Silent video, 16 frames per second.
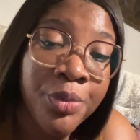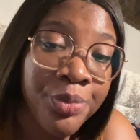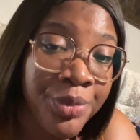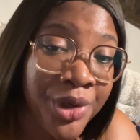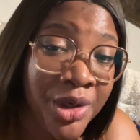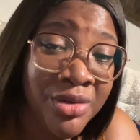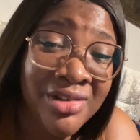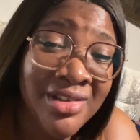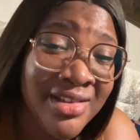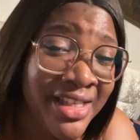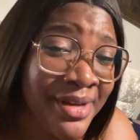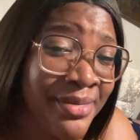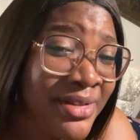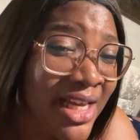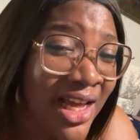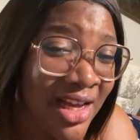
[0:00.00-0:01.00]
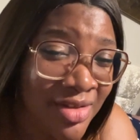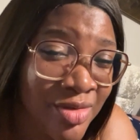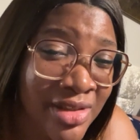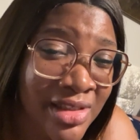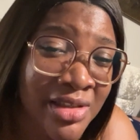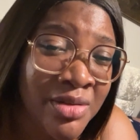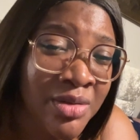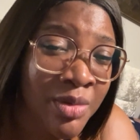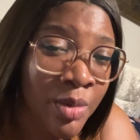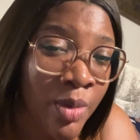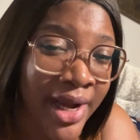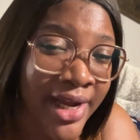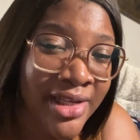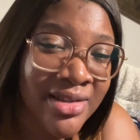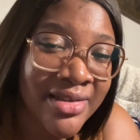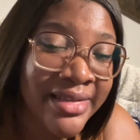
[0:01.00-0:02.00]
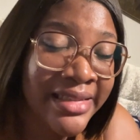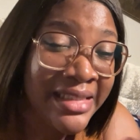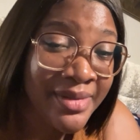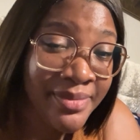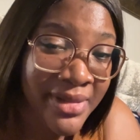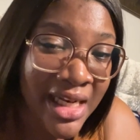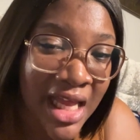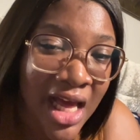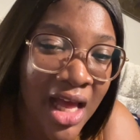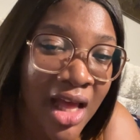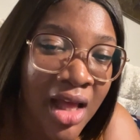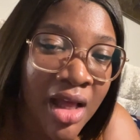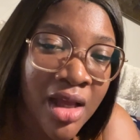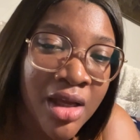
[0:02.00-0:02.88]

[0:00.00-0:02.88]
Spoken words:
Well, the steps are actually quite similar.